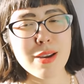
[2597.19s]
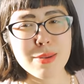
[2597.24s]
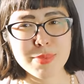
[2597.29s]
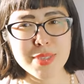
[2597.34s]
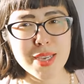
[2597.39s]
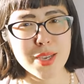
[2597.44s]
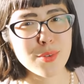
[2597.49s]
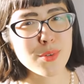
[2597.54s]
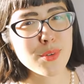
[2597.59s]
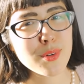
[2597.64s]

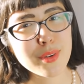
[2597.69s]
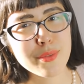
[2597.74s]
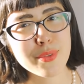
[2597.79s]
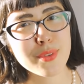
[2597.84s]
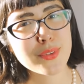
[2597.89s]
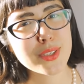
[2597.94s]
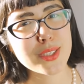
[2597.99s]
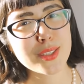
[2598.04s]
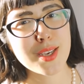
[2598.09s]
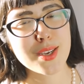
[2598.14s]
update all
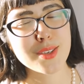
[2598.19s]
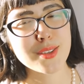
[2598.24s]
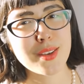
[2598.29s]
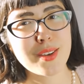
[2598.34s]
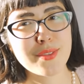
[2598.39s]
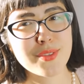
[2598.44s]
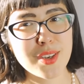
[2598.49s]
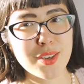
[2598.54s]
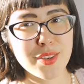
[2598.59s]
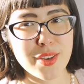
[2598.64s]
of the research
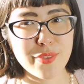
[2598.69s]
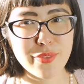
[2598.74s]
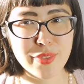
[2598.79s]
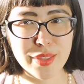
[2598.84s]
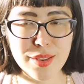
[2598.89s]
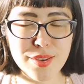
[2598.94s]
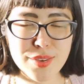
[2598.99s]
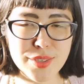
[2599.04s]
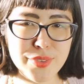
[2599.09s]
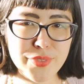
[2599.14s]
that I've done
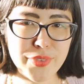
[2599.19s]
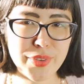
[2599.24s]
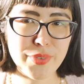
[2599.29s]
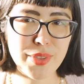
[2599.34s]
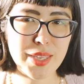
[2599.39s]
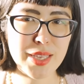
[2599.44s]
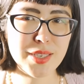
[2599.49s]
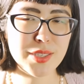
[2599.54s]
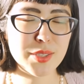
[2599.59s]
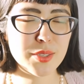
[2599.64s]
over the last
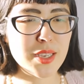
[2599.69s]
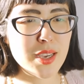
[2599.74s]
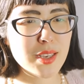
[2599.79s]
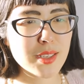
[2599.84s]
few years,